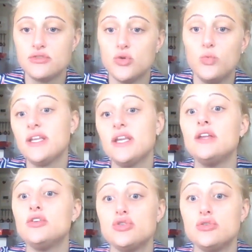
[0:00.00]
So what can
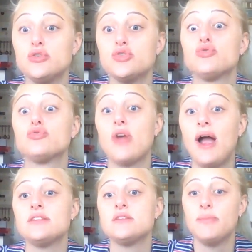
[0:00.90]
you do to
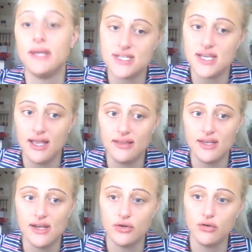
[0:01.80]
write better at
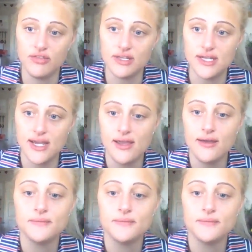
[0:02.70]
the end of the day?